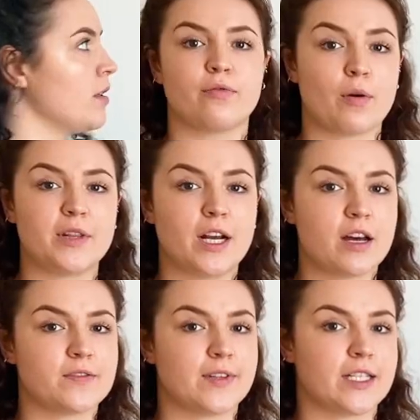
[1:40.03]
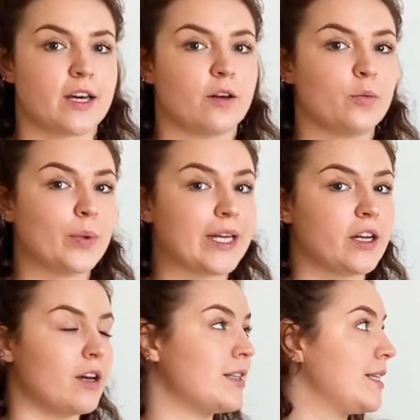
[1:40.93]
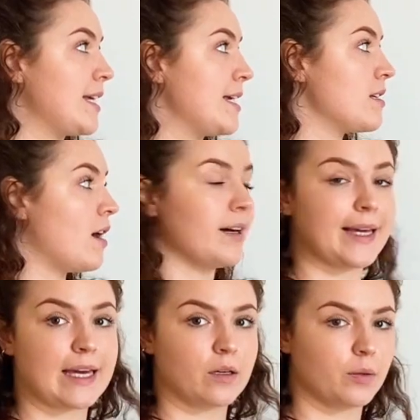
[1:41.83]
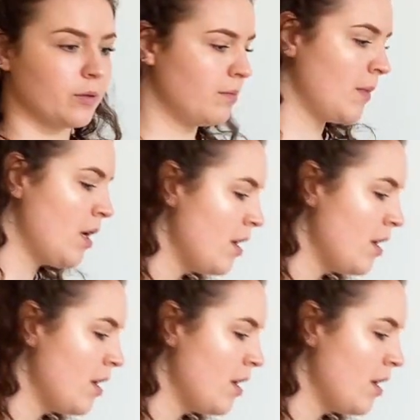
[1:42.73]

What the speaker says: From the last video, we know that these are equal